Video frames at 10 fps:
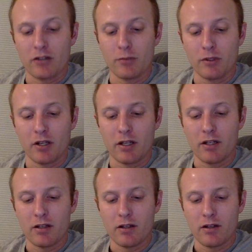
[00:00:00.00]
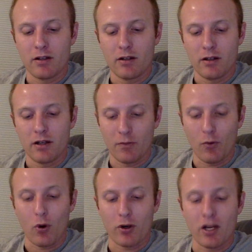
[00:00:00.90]
Yes, Miss Honey.
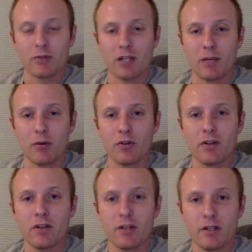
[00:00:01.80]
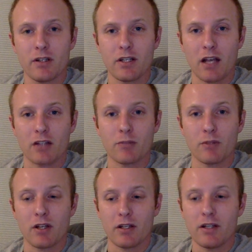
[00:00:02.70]
And the four times tables?
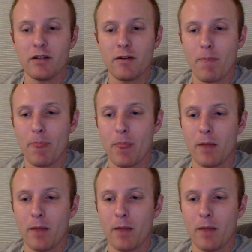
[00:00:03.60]
Yes, Miss Honey.